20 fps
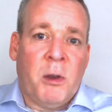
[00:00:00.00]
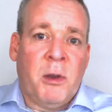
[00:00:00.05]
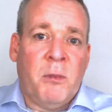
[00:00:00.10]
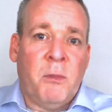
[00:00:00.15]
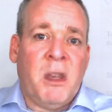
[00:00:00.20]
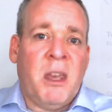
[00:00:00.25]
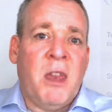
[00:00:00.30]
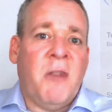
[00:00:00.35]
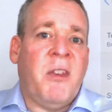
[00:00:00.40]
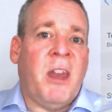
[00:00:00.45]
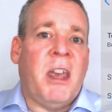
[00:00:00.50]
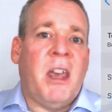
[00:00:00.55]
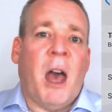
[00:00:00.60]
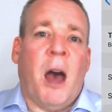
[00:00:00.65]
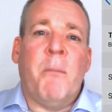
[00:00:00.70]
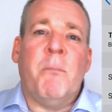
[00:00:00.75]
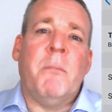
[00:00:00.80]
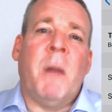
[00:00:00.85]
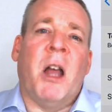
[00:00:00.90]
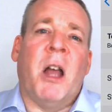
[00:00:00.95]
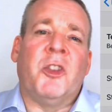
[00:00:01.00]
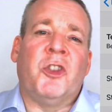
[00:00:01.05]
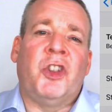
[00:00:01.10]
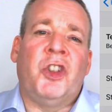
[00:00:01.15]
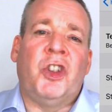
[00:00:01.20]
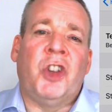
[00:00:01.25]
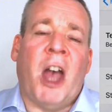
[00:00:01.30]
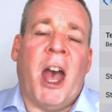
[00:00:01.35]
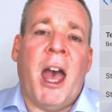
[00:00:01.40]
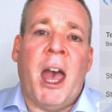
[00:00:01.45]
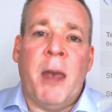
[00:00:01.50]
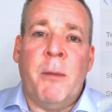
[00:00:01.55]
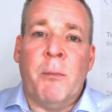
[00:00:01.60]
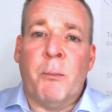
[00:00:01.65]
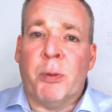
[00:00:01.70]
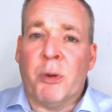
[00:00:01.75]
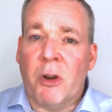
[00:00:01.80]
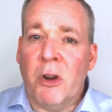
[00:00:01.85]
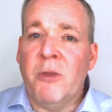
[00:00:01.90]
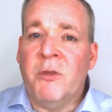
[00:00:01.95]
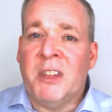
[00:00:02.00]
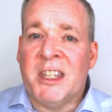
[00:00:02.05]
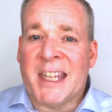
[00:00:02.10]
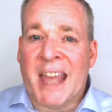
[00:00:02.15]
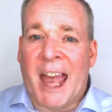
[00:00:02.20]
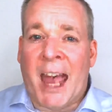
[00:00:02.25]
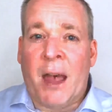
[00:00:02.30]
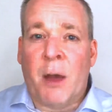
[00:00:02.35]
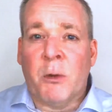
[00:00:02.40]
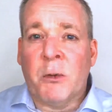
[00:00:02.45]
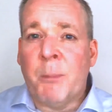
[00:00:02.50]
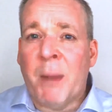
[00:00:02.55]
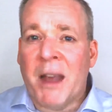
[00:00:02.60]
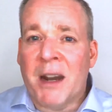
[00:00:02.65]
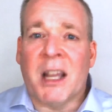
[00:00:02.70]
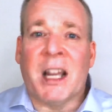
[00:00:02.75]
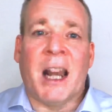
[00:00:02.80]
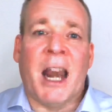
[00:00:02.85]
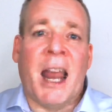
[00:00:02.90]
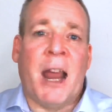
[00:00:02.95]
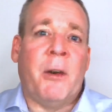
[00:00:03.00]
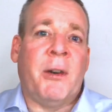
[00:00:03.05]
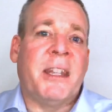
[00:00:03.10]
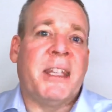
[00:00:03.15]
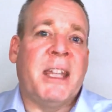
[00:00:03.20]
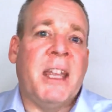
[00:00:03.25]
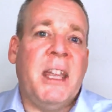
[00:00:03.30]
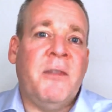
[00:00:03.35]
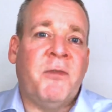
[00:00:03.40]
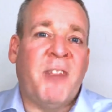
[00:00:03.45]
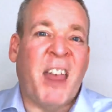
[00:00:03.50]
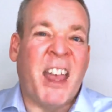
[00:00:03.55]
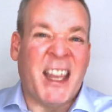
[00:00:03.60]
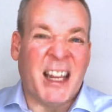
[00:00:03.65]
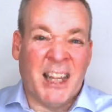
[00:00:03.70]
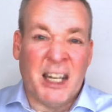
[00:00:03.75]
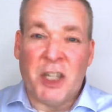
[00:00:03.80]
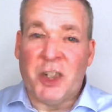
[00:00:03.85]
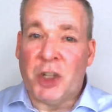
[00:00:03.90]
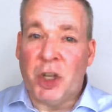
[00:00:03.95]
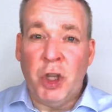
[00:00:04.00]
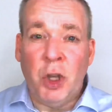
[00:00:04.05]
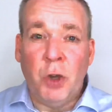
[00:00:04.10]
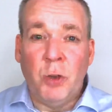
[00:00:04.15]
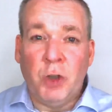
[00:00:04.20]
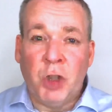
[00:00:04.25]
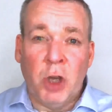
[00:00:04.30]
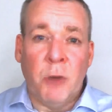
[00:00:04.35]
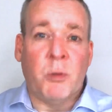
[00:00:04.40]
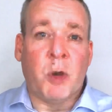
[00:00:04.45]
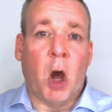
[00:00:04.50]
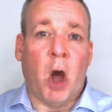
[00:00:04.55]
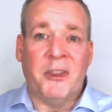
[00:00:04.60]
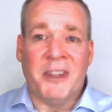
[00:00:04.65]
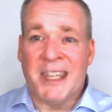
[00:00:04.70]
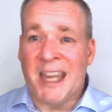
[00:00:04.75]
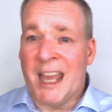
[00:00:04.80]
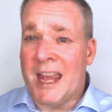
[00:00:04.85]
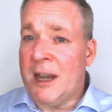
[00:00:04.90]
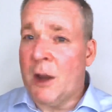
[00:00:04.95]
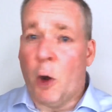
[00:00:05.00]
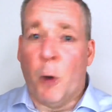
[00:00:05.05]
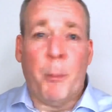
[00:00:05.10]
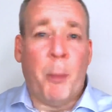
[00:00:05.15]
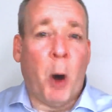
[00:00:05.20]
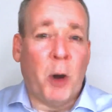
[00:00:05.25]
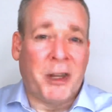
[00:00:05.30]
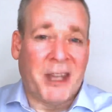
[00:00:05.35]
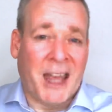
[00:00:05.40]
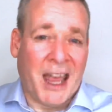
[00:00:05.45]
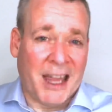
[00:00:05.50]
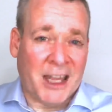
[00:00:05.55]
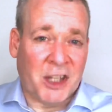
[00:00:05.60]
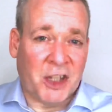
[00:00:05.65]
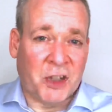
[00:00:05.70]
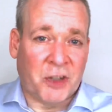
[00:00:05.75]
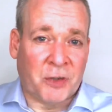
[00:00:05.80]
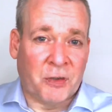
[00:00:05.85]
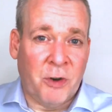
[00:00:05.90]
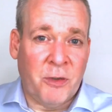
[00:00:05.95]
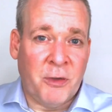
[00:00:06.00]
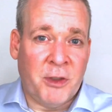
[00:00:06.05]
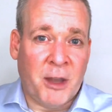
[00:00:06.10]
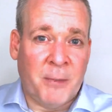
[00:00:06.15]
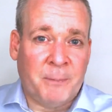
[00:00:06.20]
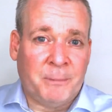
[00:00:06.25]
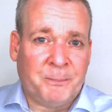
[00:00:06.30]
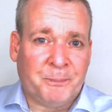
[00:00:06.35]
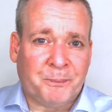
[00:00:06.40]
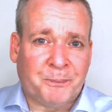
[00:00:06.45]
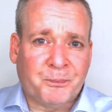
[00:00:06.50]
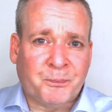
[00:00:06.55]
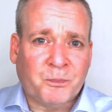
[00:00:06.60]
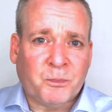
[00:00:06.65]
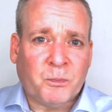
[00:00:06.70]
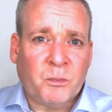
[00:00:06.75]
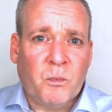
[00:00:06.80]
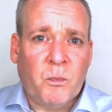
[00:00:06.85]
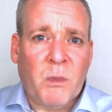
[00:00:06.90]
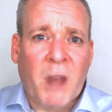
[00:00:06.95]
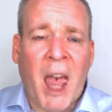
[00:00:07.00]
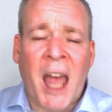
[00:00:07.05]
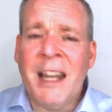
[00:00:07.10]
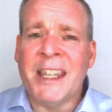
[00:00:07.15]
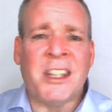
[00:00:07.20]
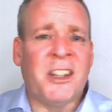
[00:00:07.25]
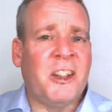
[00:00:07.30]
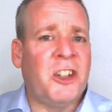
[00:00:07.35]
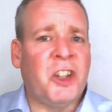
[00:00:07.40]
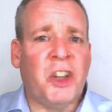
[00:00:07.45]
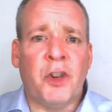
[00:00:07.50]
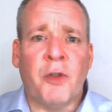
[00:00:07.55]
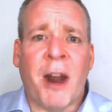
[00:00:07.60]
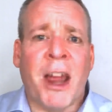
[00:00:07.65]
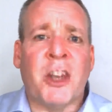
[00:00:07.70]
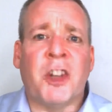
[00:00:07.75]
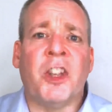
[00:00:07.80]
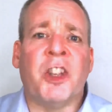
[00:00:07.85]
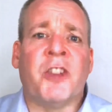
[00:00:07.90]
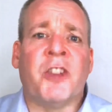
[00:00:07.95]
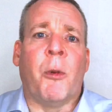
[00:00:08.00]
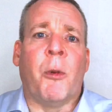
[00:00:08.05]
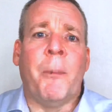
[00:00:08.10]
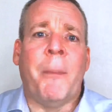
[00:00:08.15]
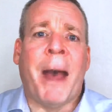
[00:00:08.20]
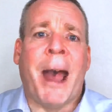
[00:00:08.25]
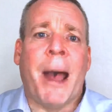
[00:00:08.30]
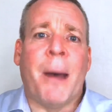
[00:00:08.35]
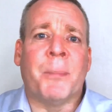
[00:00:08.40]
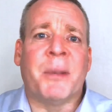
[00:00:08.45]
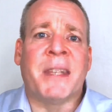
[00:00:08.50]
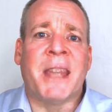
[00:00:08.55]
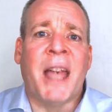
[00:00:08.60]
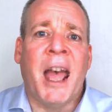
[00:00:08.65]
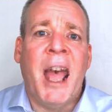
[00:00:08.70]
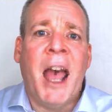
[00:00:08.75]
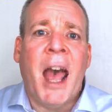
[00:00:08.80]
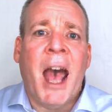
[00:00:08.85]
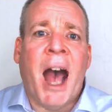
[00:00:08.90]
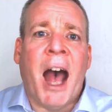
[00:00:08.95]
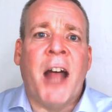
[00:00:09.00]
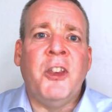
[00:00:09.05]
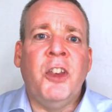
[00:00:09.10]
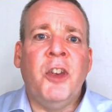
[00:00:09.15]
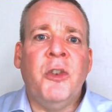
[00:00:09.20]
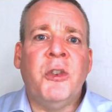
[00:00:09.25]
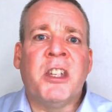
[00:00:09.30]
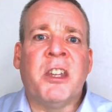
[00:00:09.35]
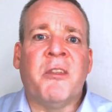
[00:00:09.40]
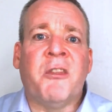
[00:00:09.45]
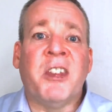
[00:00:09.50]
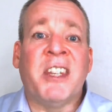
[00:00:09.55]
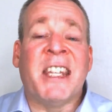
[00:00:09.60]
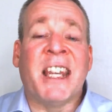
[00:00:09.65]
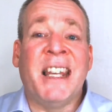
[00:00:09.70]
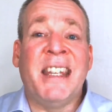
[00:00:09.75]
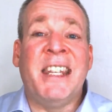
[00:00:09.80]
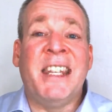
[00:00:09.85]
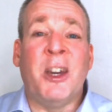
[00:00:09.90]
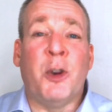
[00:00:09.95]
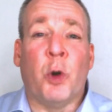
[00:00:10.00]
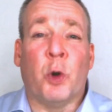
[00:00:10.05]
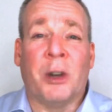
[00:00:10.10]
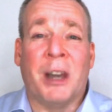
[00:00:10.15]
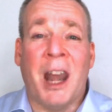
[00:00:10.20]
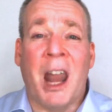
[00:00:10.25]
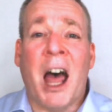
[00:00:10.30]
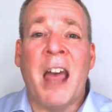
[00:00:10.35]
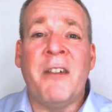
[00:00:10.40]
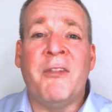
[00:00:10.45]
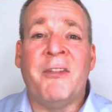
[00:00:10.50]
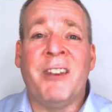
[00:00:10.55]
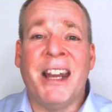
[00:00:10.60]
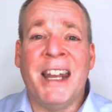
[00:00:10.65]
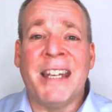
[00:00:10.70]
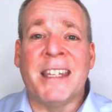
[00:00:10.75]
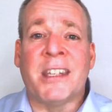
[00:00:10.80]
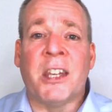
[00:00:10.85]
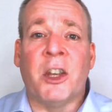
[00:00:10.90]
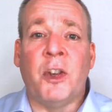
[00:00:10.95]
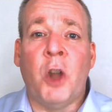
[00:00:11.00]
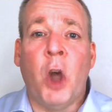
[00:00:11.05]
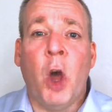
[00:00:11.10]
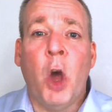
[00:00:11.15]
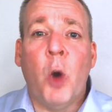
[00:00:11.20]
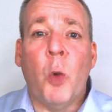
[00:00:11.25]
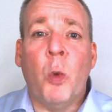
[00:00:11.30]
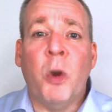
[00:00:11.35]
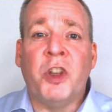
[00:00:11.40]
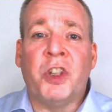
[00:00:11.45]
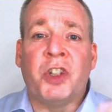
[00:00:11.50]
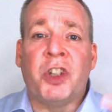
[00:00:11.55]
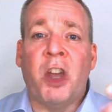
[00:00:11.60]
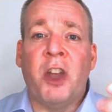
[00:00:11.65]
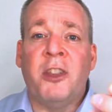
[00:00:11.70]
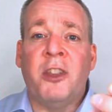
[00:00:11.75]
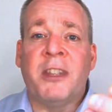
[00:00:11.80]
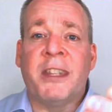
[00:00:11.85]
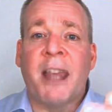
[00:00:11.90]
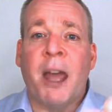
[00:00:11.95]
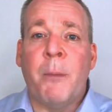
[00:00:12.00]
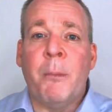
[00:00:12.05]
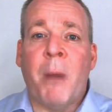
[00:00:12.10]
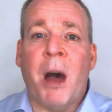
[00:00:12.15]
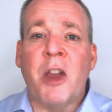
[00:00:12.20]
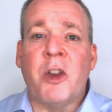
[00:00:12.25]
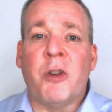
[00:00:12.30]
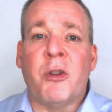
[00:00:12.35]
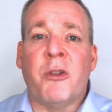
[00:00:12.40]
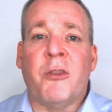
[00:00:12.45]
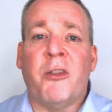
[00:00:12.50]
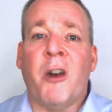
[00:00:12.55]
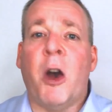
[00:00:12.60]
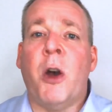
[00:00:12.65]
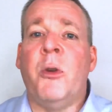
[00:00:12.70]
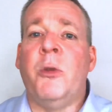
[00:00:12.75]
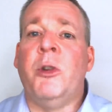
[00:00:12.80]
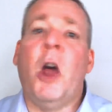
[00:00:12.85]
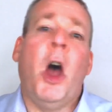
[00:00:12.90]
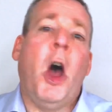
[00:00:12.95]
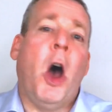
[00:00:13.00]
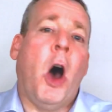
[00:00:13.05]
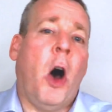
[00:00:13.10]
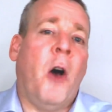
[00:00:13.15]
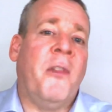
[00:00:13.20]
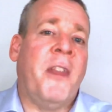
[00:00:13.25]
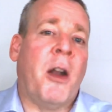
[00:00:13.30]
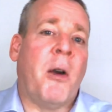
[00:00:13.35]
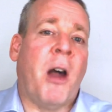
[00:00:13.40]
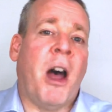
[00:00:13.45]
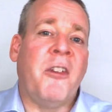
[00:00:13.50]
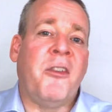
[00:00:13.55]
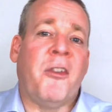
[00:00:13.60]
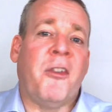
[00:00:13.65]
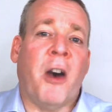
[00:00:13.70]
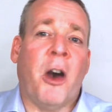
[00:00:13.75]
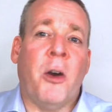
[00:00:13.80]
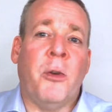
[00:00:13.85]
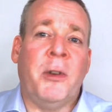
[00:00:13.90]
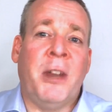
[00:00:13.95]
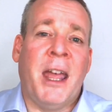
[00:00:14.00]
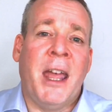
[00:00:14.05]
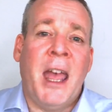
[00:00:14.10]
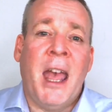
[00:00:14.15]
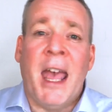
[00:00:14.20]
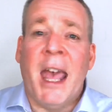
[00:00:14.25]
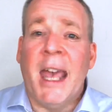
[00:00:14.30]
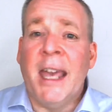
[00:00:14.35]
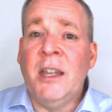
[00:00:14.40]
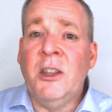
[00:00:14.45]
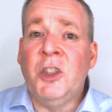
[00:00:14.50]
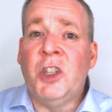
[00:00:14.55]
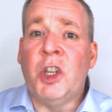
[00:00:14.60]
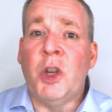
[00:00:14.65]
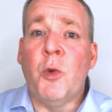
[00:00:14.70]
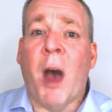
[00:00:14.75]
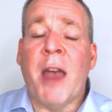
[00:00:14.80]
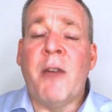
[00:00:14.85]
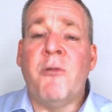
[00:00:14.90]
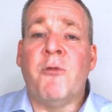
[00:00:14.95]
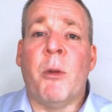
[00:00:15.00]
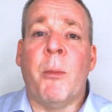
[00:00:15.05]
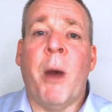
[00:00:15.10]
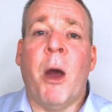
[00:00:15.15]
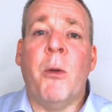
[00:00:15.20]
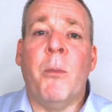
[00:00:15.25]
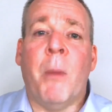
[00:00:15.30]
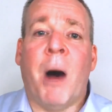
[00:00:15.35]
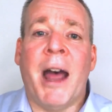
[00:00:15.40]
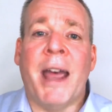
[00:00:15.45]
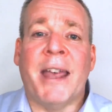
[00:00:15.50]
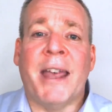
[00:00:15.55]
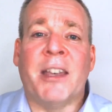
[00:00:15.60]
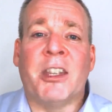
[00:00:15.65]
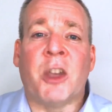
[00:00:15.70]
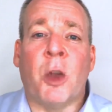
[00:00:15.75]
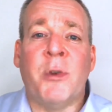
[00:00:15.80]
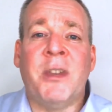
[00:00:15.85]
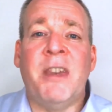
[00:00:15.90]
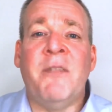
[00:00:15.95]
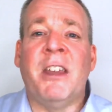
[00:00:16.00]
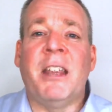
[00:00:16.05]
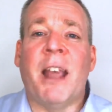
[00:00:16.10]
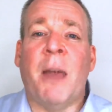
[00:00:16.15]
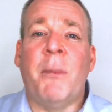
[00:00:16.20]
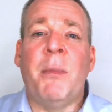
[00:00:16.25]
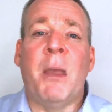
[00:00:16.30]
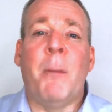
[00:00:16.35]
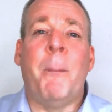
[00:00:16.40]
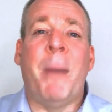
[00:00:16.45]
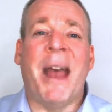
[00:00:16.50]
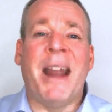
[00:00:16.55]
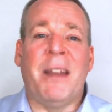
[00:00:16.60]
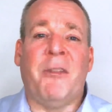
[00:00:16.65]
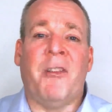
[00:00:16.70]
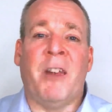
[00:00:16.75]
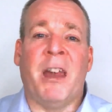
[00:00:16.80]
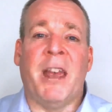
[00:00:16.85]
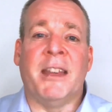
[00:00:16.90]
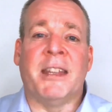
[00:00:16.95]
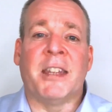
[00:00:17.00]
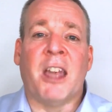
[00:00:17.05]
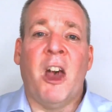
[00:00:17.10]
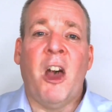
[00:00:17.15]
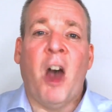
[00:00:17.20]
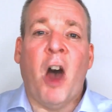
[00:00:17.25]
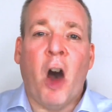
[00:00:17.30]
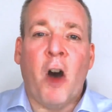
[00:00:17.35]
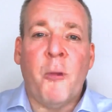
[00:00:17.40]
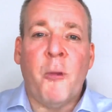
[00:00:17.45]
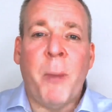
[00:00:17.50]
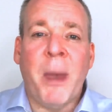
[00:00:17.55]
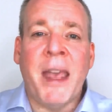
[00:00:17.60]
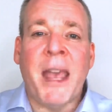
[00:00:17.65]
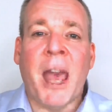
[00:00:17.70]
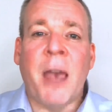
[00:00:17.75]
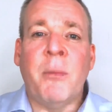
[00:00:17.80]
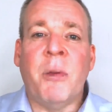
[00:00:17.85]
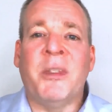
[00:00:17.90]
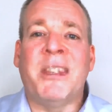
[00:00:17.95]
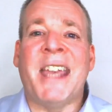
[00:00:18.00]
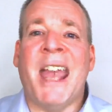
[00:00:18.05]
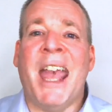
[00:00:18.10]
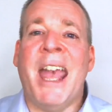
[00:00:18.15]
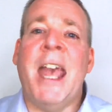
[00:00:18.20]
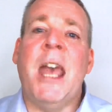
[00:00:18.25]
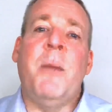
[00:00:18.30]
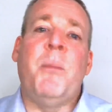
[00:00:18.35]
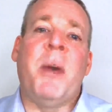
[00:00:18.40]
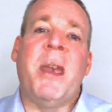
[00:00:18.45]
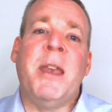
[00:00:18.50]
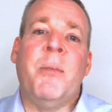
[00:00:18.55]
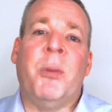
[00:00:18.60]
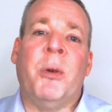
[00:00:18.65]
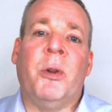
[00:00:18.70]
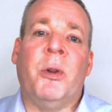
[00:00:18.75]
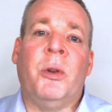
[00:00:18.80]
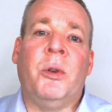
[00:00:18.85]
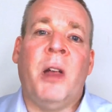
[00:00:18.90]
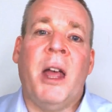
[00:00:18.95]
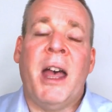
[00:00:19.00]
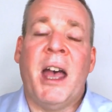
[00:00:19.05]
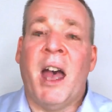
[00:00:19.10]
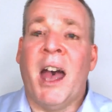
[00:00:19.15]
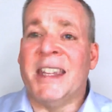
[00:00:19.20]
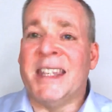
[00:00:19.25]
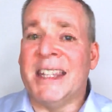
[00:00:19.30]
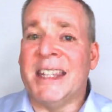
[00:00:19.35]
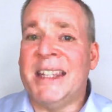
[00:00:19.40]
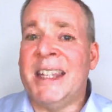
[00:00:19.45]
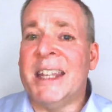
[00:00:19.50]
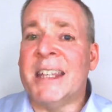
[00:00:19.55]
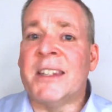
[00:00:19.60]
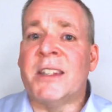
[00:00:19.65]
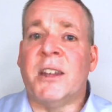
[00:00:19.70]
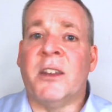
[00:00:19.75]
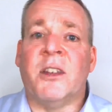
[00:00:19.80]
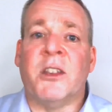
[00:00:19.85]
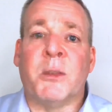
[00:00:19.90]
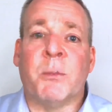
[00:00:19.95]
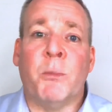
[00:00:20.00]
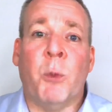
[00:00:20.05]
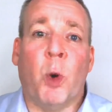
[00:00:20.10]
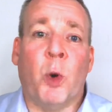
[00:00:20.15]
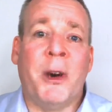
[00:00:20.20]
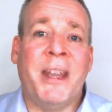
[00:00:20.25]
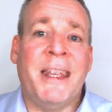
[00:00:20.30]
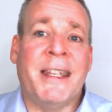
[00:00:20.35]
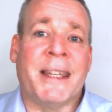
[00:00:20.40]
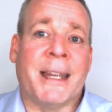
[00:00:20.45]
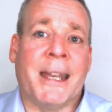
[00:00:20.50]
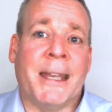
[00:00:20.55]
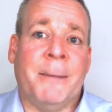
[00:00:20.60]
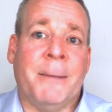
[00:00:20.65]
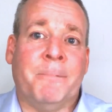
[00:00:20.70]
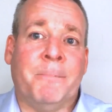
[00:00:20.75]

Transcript: giving a much improved sound, better clarity. They can listen to YouTube content or podcasts through them, listen to directions maps, and use the facility called Live Listen, which turns their microphone on their iPhone into a remote mic, so giving them the benefit of being able to hear people at a distance more easily.